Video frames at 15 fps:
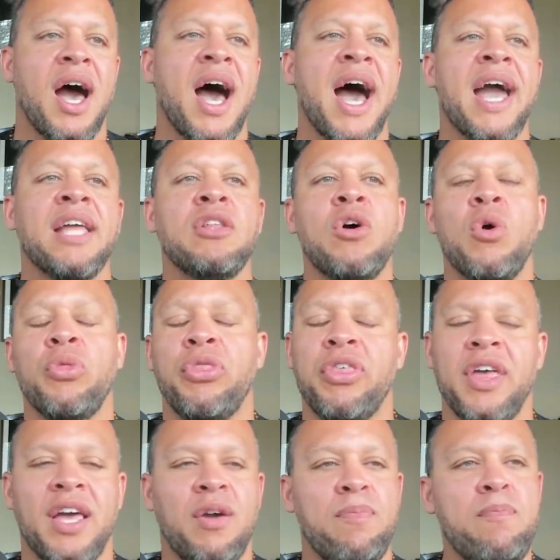I don't
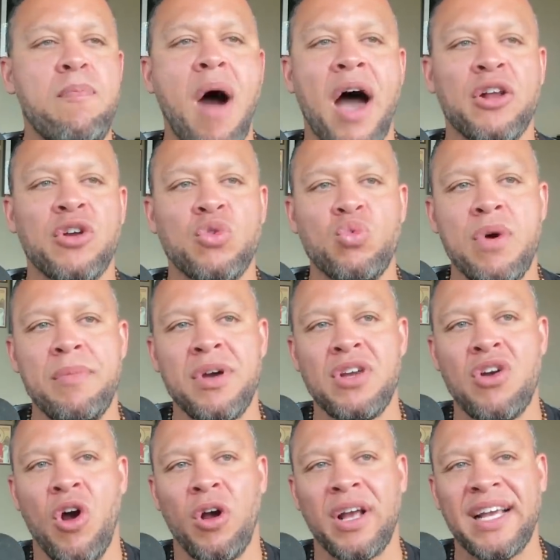think modern women
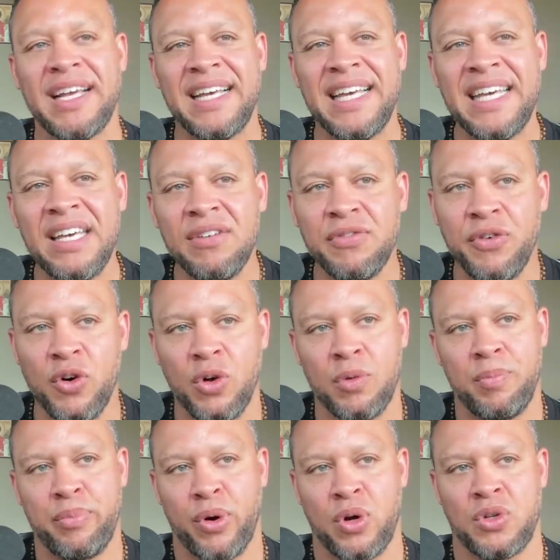are evil
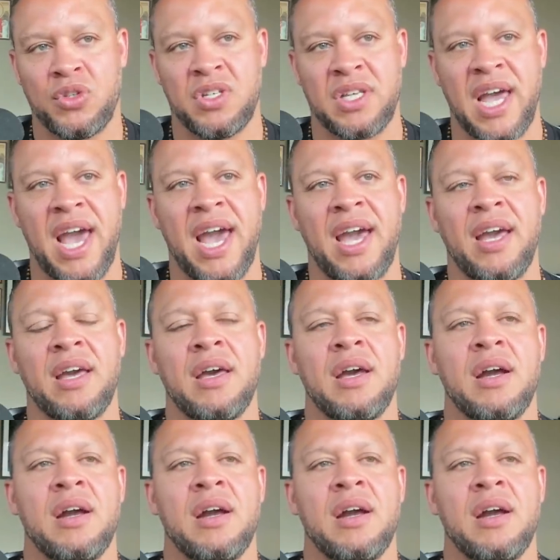per se,